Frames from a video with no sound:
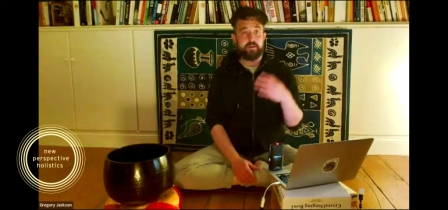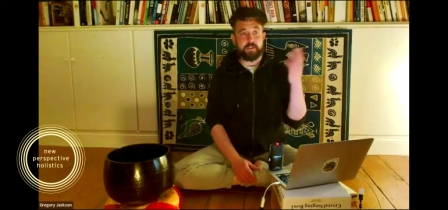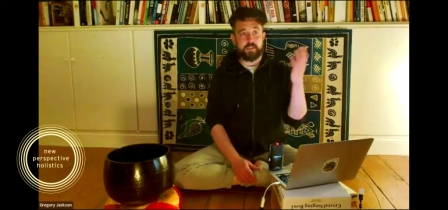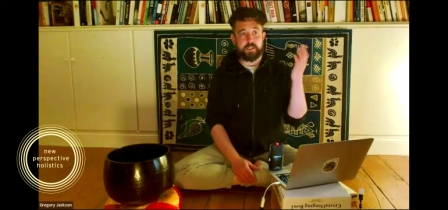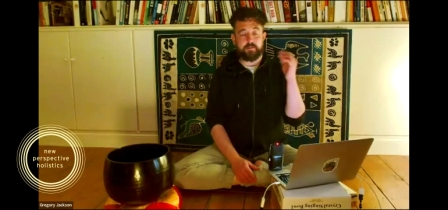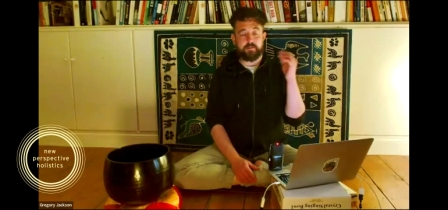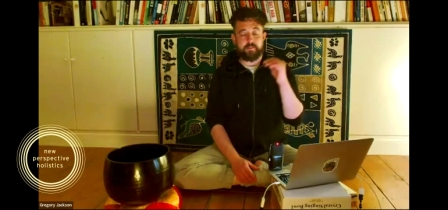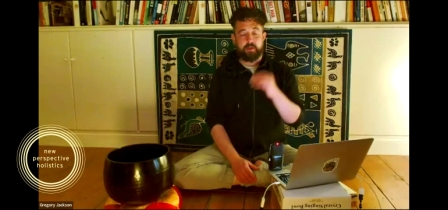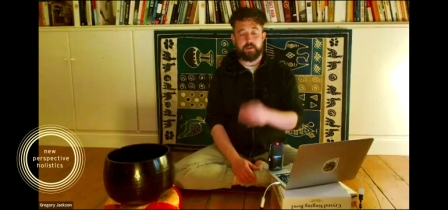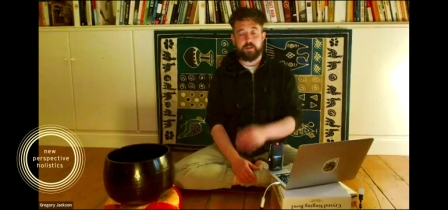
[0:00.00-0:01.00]
It's an
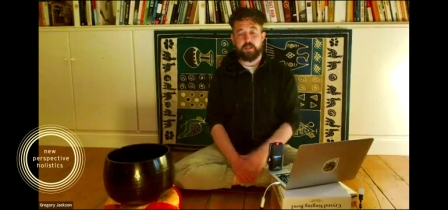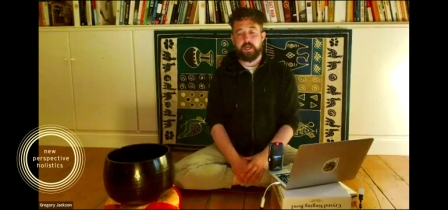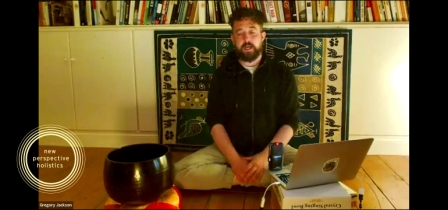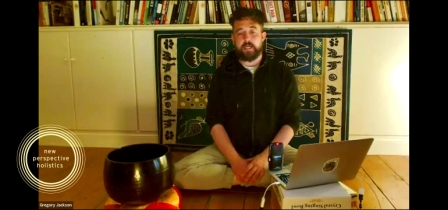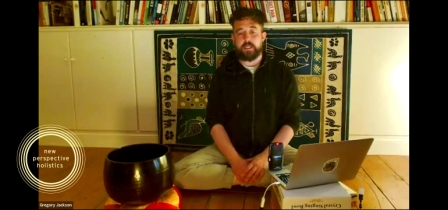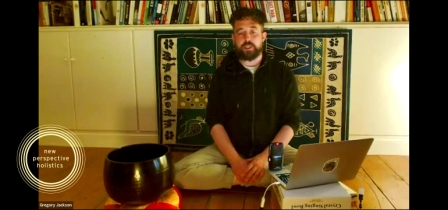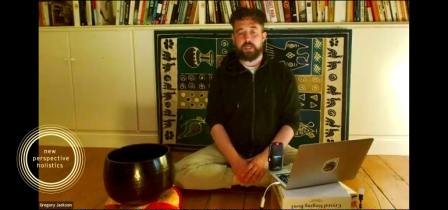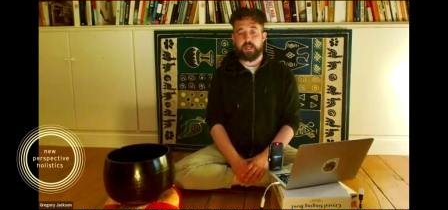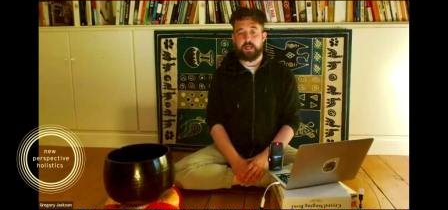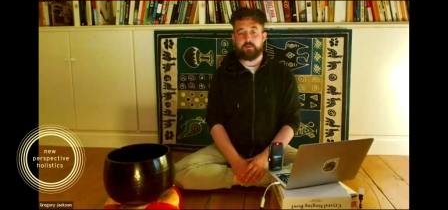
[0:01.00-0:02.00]

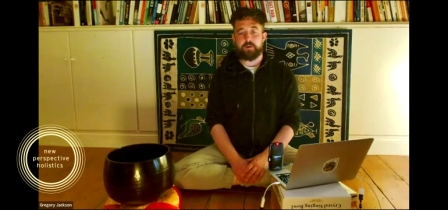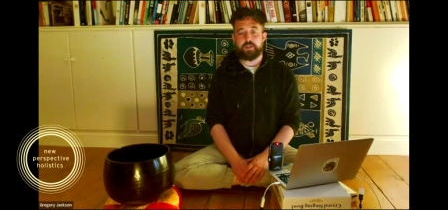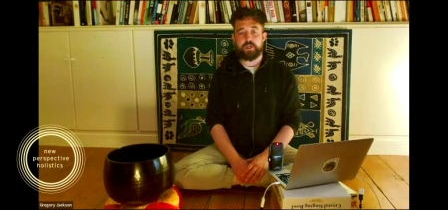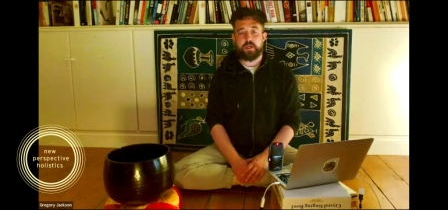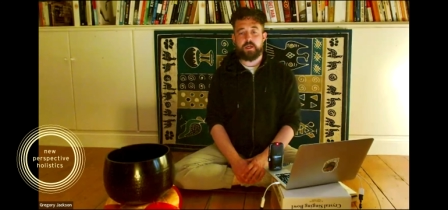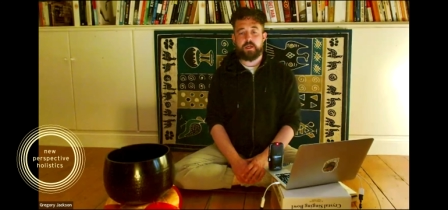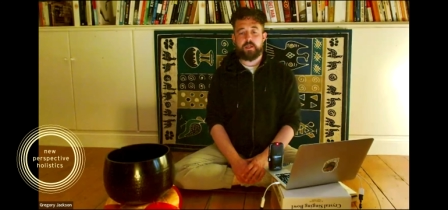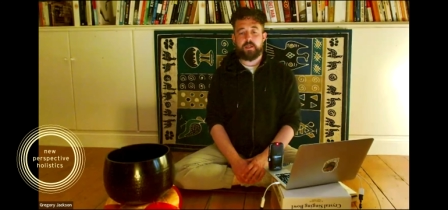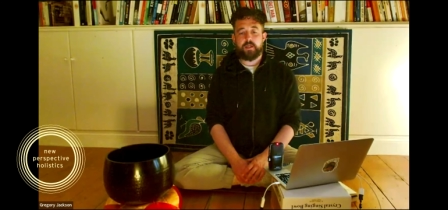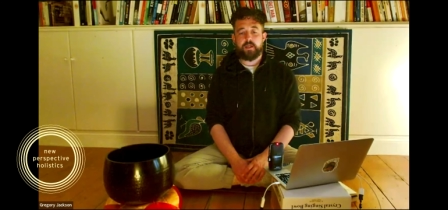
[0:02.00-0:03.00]
ancient language
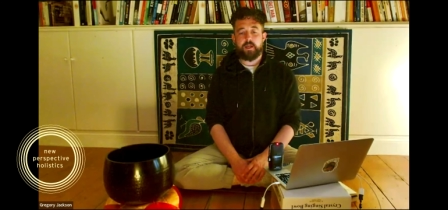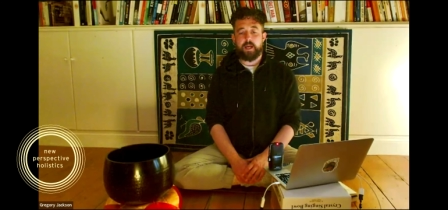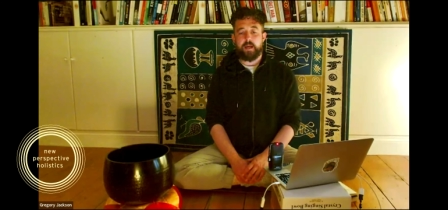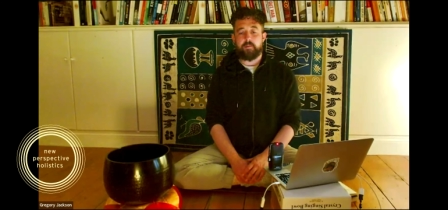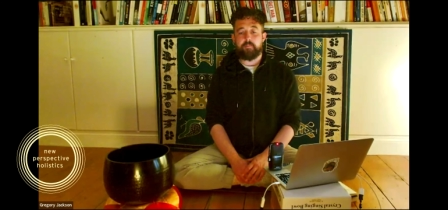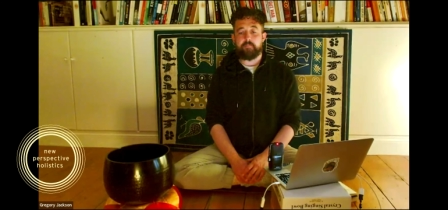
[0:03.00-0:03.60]
that